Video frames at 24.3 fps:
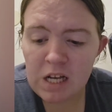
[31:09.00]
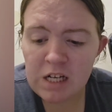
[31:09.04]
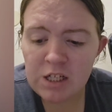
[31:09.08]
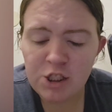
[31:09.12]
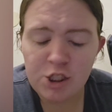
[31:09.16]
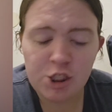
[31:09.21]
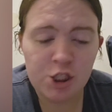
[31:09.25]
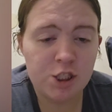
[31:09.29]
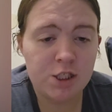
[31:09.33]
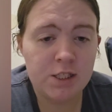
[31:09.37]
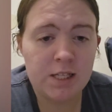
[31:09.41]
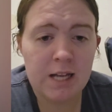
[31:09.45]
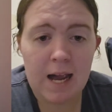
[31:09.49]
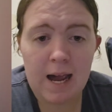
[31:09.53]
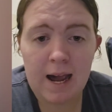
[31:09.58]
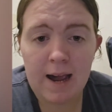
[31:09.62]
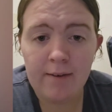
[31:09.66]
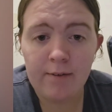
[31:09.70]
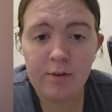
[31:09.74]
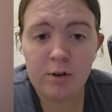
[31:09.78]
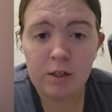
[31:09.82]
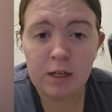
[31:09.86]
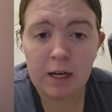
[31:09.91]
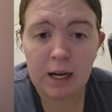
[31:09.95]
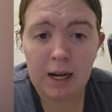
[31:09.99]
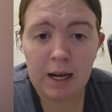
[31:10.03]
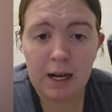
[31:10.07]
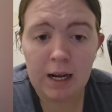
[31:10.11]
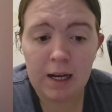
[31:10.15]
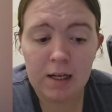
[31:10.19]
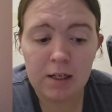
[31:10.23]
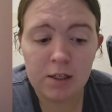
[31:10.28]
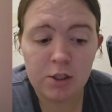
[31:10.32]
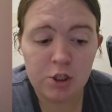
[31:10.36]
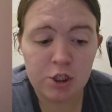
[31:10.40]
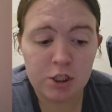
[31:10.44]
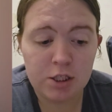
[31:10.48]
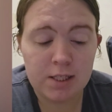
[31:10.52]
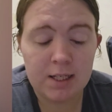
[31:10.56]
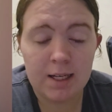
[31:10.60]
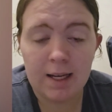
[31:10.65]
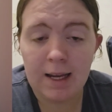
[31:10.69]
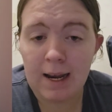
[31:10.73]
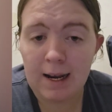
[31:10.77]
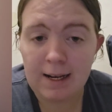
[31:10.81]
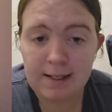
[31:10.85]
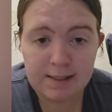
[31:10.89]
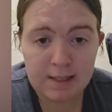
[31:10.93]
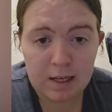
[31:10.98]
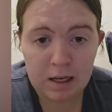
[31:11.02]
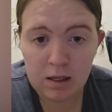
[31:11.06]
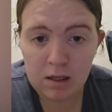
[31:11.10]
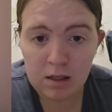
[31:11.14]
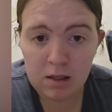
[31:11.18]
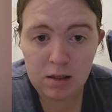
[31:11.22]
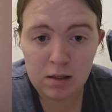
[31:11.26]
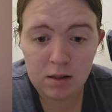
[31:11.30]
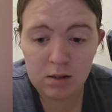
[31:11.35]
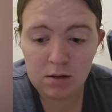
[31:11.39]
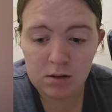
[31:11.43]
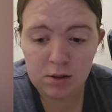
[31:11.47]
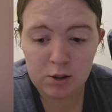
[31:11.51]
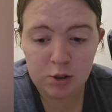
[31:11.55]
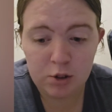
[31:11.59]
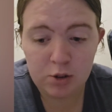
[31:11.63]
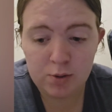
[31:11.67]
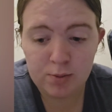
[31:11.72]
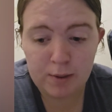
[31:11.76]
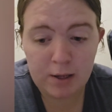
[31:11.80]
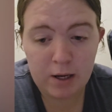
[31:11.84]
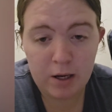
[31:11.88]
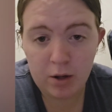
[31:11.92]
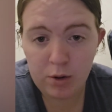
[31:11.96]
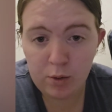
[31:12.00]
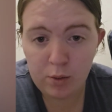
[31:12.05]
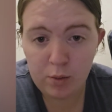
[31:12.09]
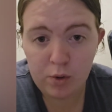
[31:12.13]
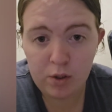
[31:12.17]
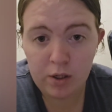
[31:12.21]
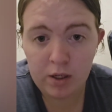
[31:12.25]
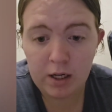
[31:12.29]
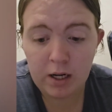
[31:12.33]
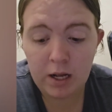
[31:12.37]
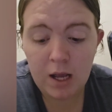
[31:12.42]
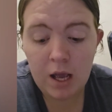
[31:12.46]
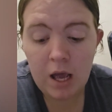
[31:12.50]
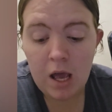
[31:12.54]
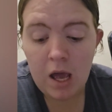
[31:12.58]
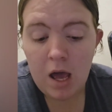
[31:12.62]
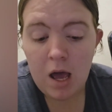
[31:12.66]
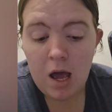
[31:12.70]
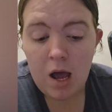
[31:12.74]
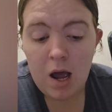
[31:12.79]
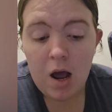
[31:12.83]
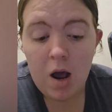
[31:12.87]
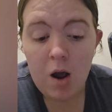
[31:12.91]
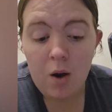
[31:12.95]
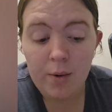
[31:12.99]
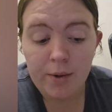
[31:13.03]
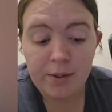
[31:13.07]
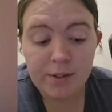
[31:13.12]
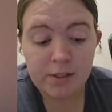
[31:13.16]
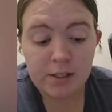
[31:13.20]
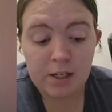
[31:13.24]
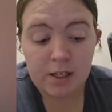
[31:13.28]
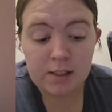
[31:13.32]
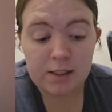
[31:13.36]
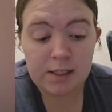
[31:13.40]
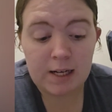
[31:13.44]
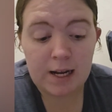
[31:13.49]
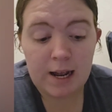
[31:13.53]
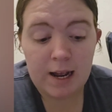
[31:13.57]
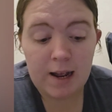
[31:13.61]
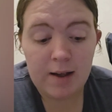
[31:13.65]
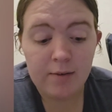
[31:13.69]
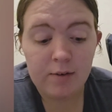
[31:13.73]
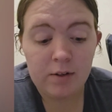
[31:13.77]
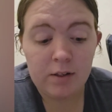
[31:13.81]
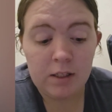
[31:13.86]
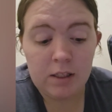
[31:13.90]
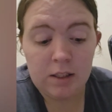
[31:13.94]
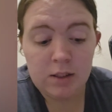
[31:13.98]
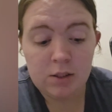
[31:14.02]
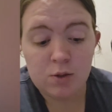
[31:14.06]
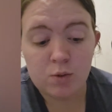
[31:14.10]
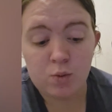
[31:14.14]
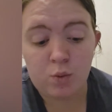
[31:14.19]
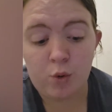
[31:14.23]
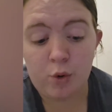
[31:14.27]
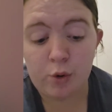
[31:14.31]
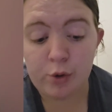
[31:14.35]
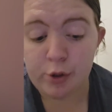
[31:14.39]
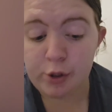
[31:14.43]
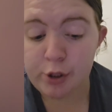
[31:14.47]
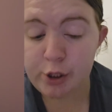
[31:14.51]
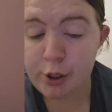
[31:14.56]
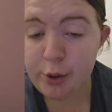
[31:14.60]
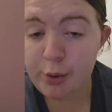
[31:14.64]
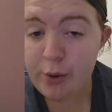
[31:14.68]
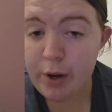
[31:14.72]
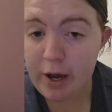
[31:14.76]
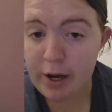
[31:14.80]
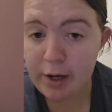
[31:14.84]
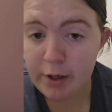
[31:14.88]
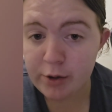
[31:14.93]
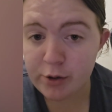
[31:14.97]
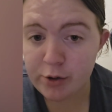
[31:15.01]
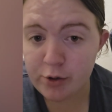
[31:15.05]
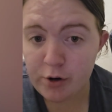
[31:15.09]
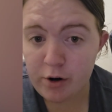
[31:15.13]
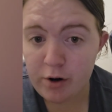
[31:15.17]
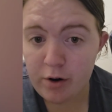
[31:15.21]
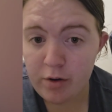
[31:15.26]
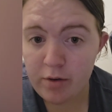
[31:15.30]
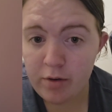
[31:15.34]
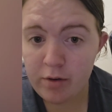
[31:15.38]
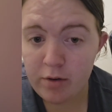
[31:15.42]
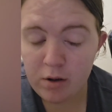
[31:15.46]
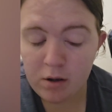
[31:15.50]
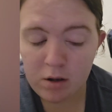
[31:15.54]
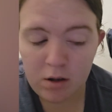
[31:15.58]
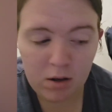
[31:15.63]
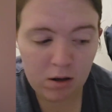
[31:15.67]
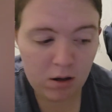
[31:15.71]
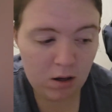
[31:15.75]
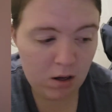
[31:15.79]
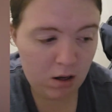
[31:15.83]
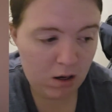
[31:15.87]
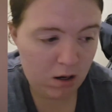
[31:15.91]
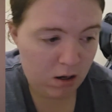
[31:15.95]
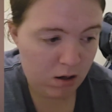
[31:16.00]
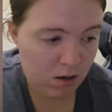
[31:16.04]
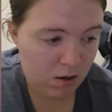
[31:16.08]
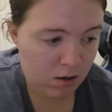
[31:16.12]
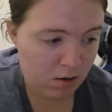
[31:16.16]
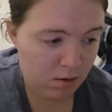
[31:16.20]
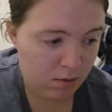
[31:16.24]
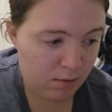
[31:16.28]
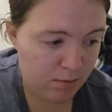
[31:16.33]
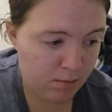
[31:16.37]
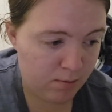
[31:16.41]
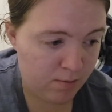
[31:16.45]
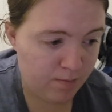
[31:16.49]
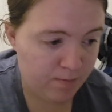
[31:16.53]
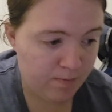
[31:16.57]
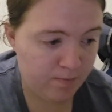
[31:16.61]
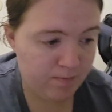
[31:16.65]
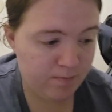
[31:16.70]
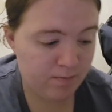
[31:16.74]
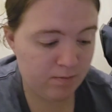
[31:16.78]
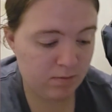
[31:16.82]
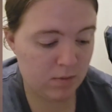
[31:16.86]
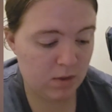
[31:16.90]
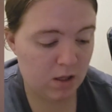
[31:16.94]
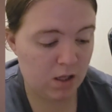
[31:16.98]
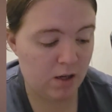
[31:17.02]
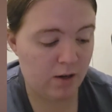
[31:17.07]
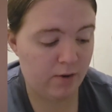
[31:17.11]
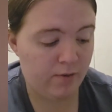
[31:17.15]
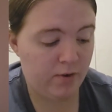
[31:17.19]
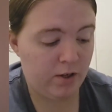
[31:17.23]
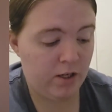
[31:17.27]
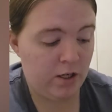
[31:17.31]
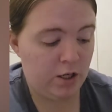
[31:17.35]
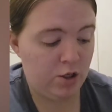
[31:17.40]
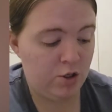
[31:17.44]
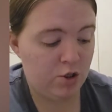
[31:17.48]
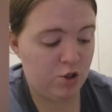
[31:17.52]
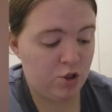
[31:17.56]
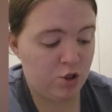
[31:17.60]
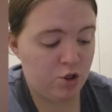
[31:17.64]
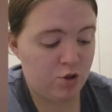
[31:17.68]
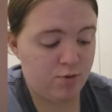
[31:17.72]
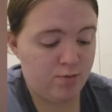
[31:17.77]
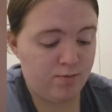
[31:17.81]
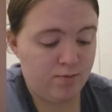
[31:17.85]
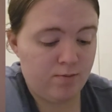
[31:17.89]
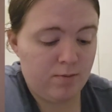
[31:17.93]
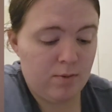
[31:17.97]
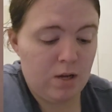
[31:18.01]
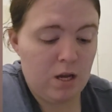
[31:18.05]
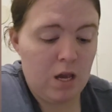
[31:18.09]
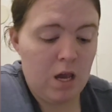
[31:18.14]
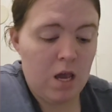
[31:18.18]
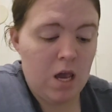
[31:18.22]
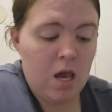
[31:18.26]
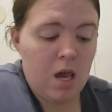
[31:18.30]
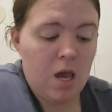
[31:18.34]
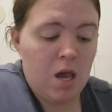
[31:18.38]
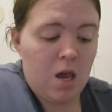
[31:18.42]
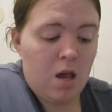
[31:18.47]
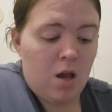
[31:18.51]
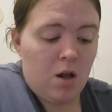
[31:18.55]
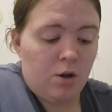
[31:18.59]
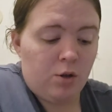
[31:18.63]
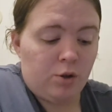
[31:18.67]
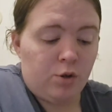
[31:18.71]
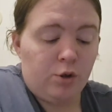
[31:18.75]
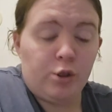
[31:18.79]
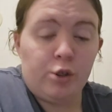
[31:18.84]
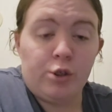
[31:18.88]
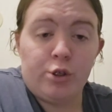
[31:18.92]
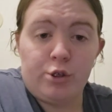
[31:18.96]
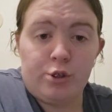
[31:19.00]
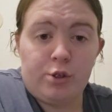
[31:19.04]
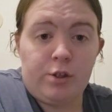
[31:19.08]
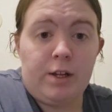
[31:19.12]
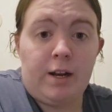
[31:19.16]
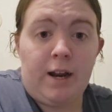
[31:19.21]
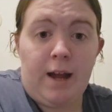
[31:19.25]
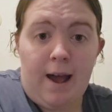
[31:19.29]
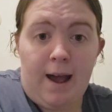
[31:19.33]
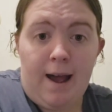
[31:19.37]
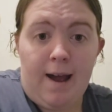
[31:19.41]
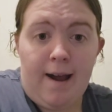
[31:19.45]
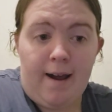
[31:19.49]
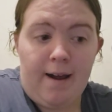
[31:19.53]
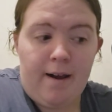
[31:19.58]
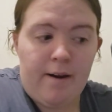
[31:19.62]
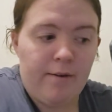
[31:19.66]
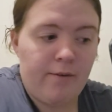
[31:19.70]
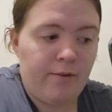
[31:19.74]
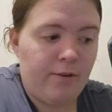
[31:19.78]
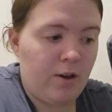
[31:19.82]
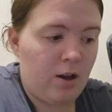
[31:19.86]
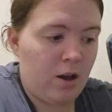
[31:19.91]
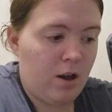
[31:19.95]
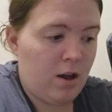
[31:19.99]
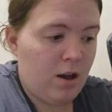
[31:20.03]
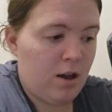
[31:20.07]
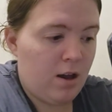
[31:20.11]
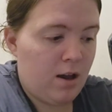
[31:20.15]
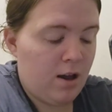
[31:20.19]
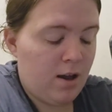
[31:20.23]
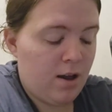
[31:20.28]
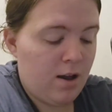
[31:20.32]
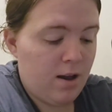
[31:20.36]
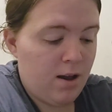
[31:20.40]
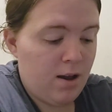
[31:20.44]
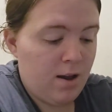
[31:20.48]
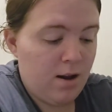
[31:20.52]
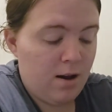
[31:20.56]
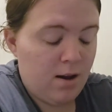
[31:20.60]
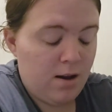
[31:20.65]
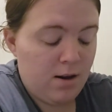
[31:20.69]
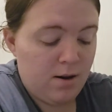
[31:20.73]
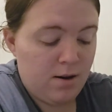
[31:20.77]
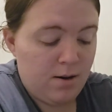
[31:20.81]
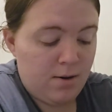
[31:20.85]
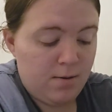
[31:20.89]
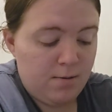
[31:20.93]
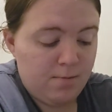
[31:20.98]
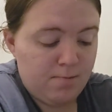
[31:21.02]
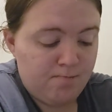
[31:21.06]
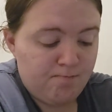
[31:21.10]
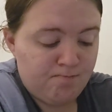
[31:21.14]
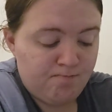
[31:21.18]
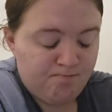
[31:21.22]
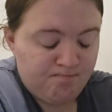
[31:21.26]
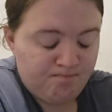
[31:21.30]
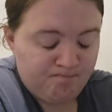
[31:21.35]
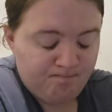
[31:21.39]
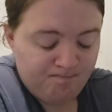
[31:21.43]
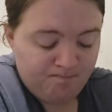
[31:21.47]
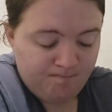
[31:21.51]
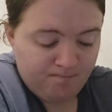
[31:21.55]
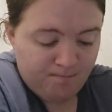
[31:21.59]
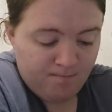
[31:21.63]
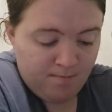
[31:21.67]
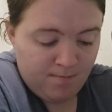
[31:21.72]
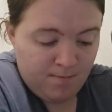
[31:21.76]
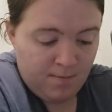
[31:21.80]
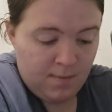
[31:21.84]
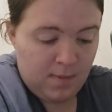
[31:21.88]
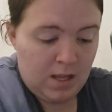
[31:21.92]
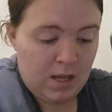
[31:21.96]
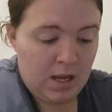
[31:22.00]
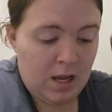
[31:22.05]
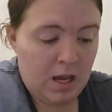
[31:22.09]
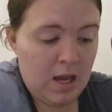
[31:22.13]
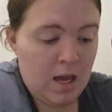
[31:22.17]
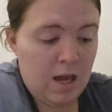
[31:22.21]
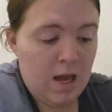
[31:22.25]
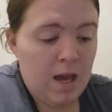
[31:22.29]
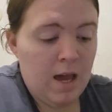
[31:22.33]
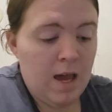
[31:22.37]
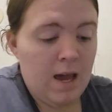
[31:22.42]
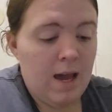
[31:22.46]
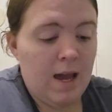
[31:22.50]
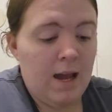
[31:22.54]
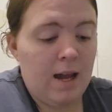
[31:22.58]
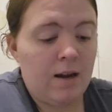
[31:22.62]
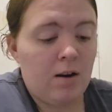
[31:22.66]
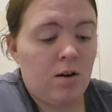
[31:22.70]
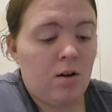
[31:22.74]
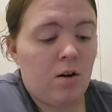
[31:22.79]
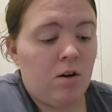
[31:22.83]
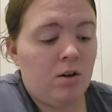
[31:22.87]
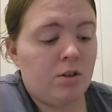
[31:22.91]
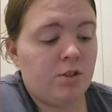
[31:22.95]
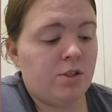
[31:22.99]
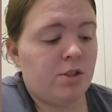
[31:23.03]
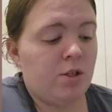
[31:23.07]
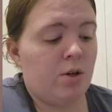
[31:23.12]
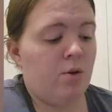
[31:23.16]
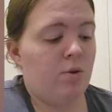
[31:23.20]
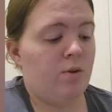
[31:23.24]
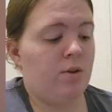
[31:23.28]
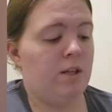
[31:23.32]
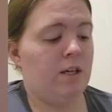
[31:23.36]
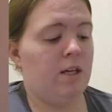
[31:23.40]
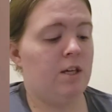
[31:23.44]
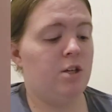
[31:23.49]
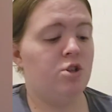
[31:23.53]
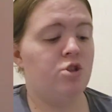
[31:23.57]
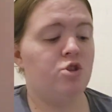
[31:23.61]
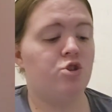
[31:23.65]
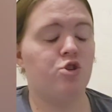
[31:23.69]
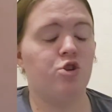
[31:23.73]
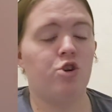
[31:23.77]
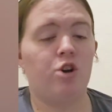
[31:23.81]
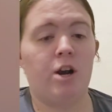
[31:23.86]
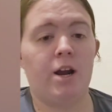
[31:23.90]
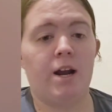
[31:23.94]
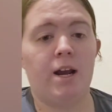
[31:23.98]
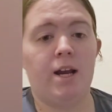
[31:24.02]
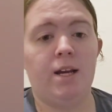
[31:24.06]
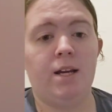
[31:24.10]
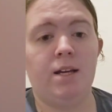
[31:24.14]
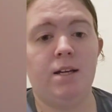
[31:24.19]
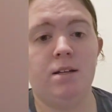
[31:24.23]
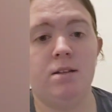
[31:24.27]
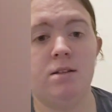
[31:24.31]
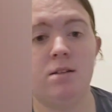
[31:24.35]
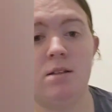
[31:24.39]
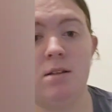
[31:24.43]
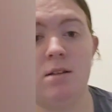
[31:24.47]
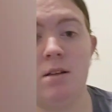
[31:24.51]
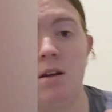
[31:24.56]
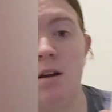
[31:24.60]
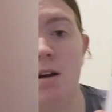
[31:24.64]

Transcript: just to have on hand just in case I lose my other one. I always like to have at least one or two extra um, of each lure that I have. Um, and also these trays,